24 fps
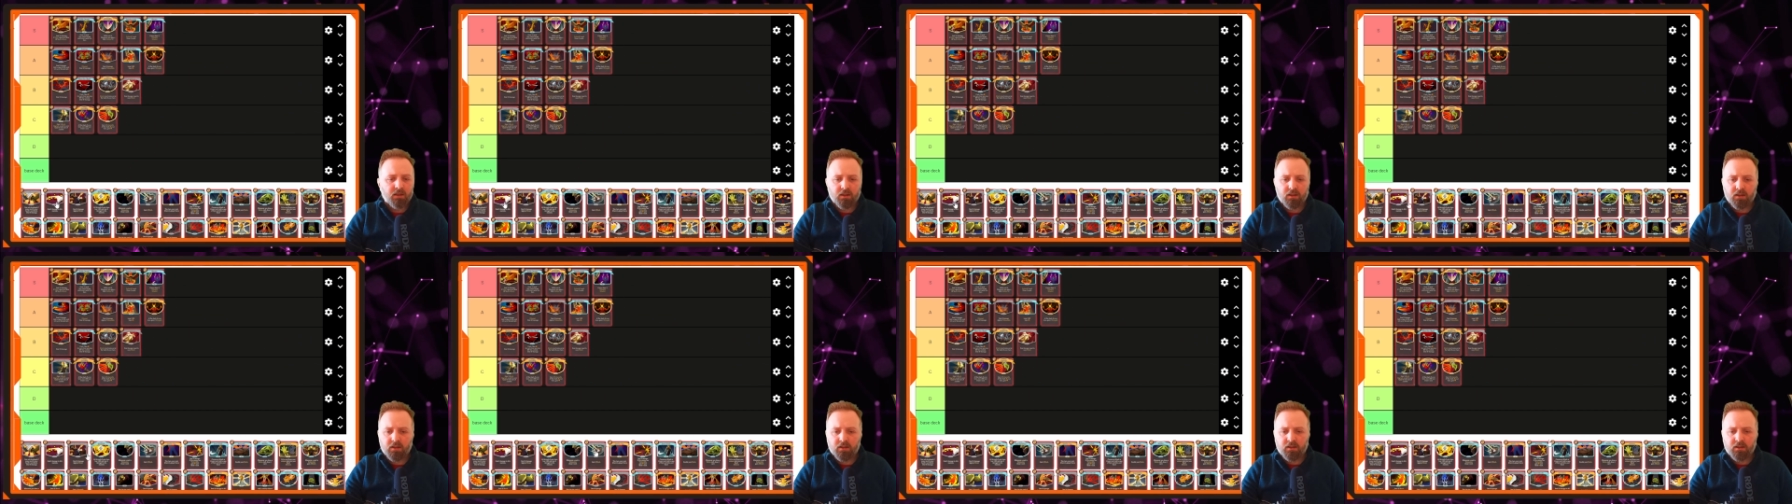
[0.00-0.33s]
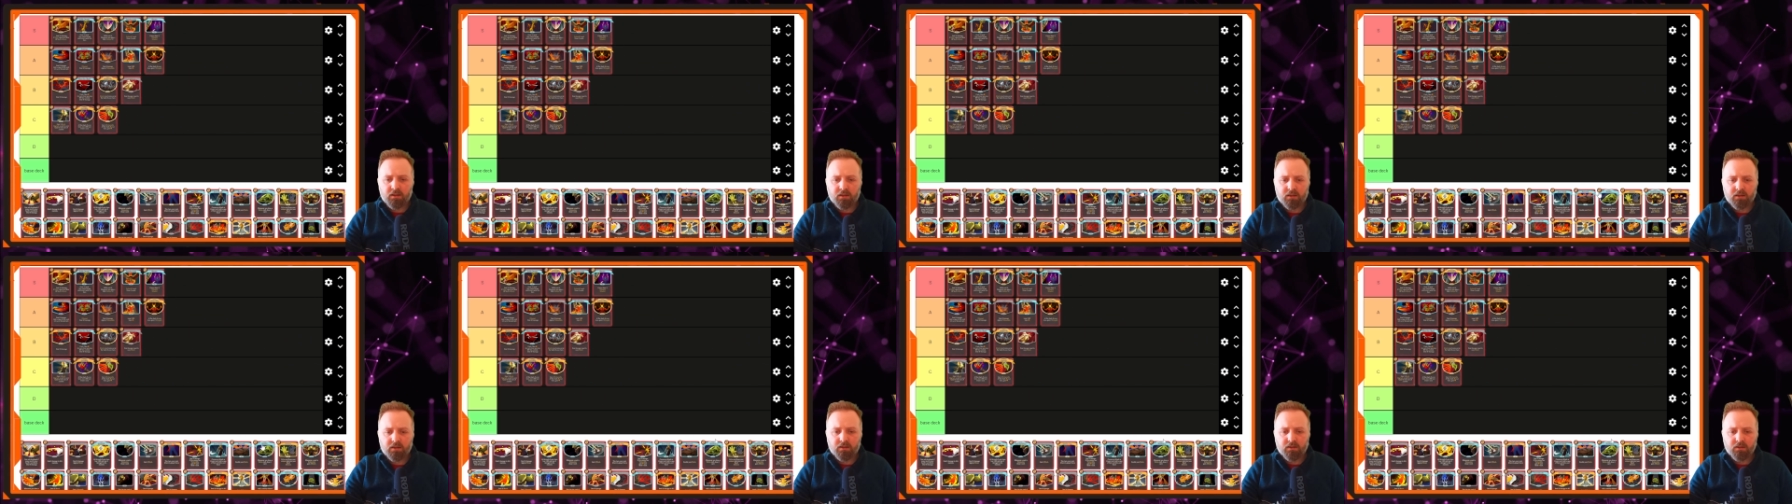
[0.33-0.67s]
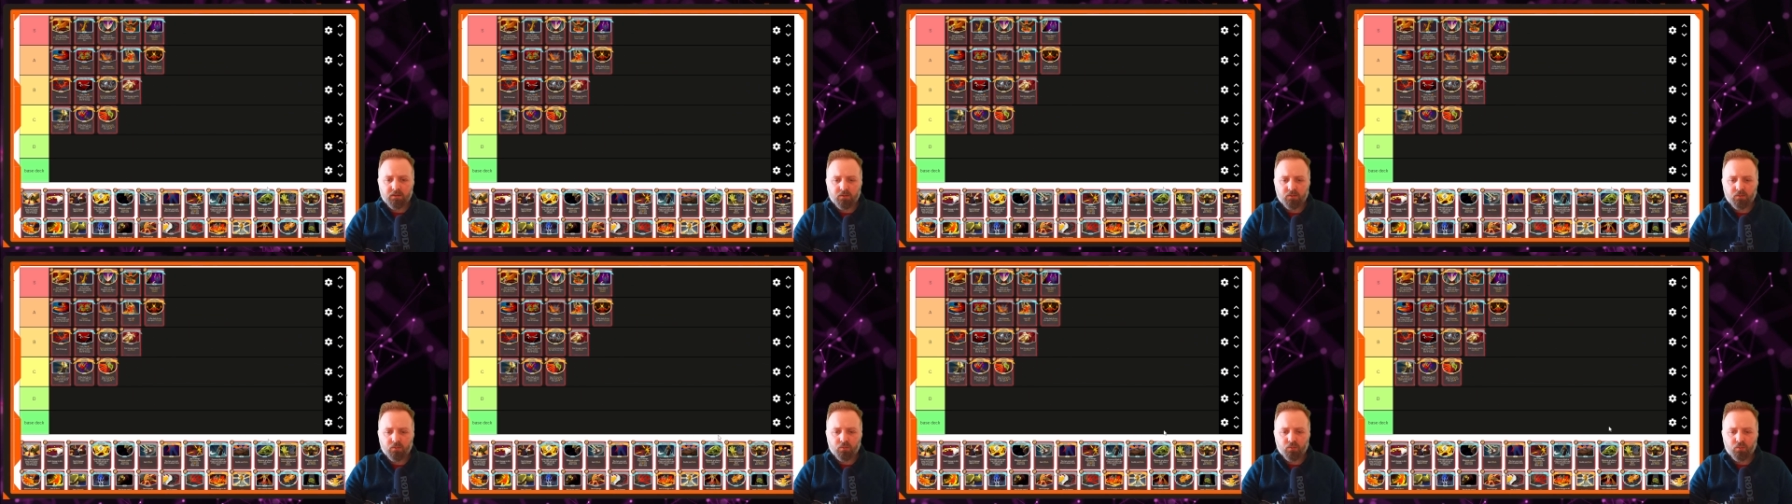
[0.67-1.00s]

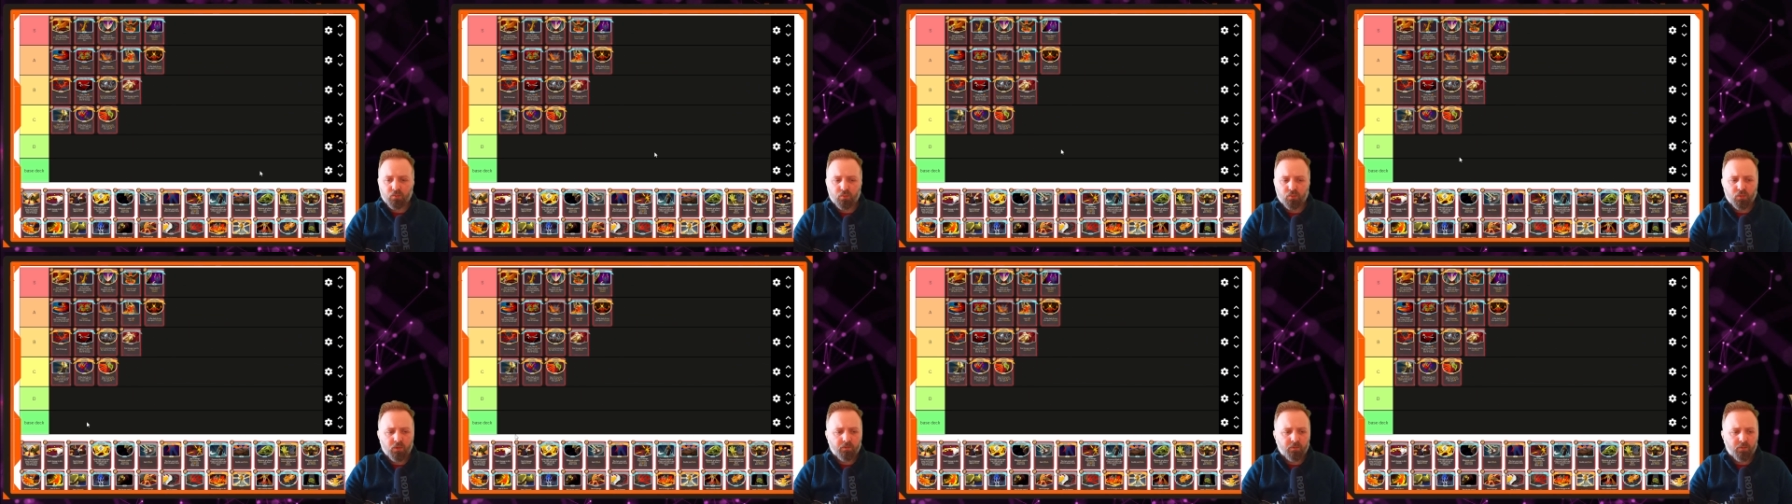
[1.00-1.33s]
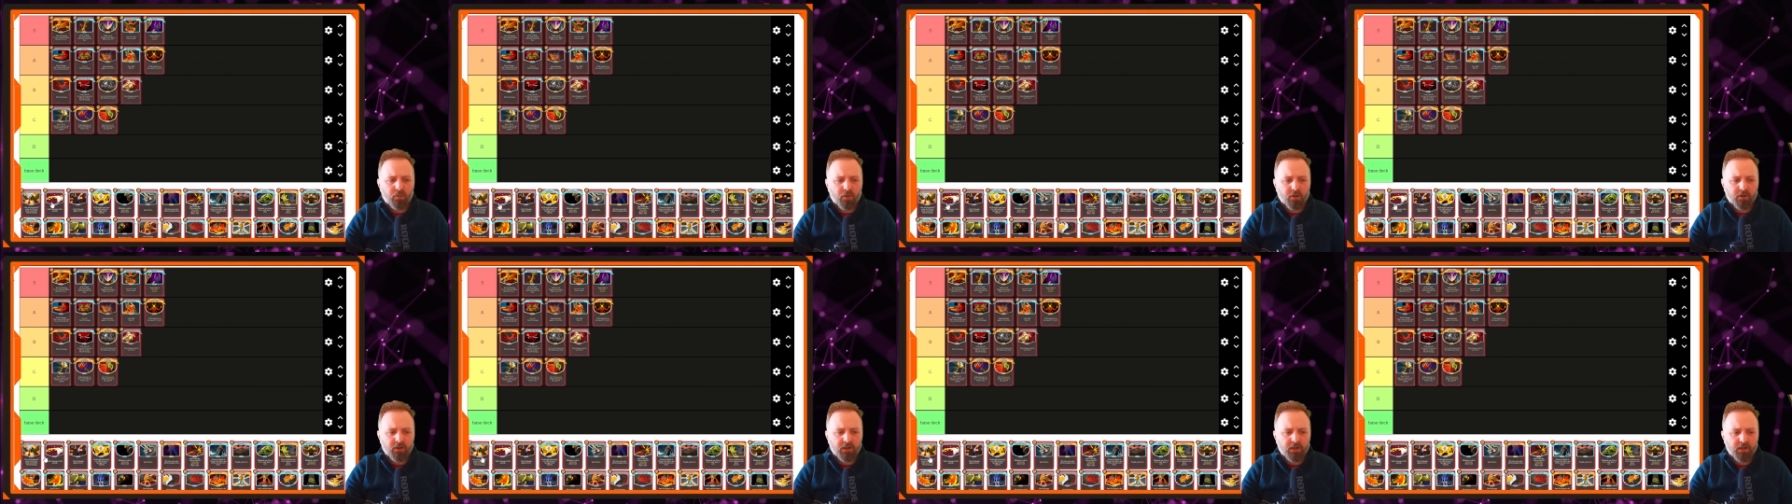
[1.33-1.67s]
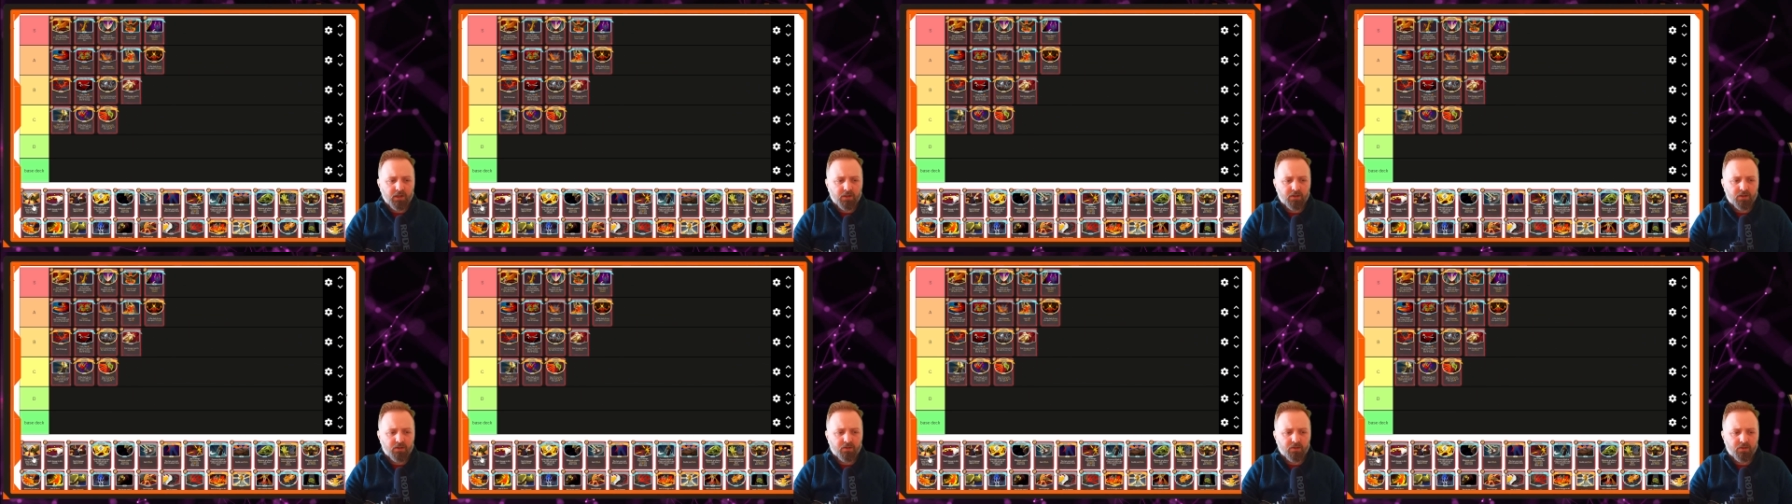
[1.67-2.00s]
What have we got
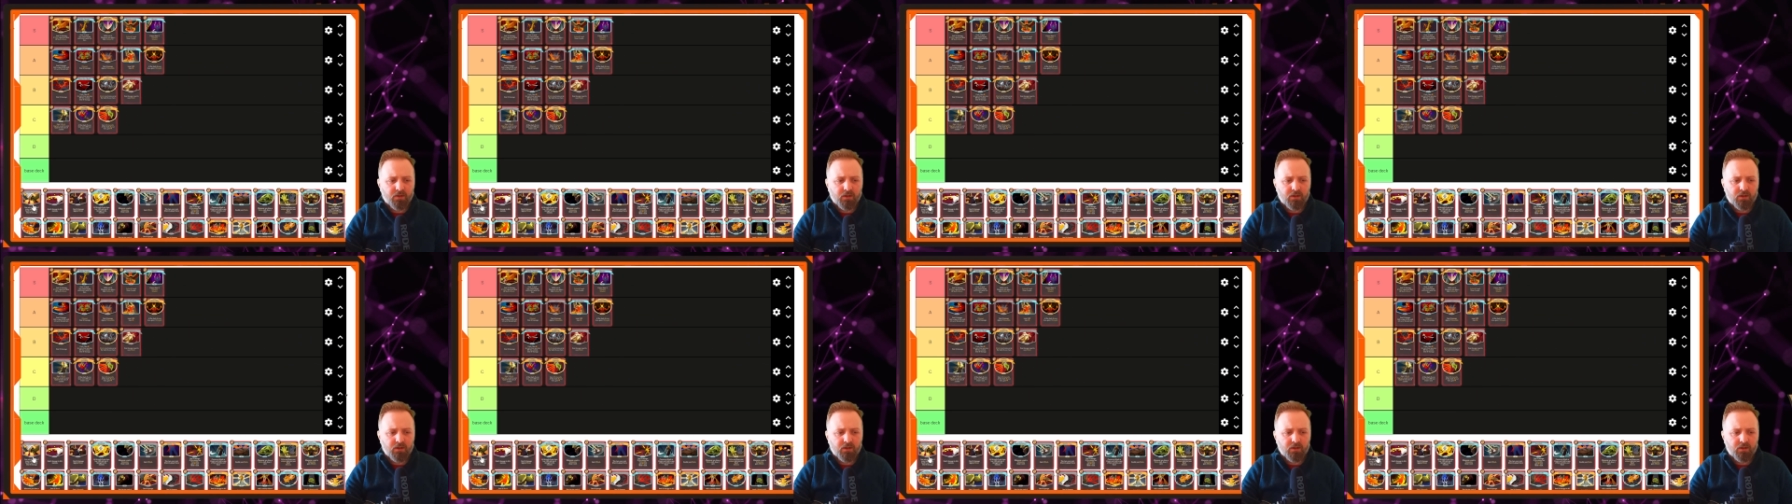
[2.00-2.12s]
next?